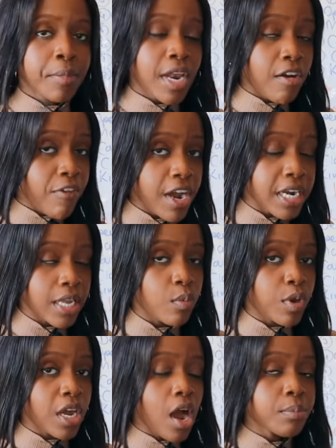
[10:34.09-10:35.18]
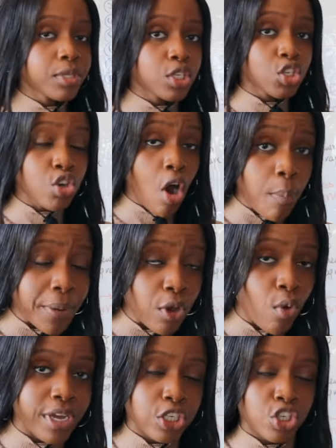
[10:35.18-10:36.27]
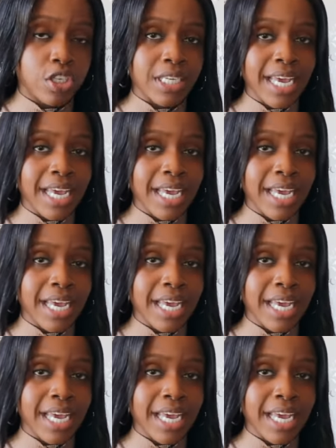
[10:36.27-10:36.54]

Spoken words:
Now, finally, when it comes to topical issues,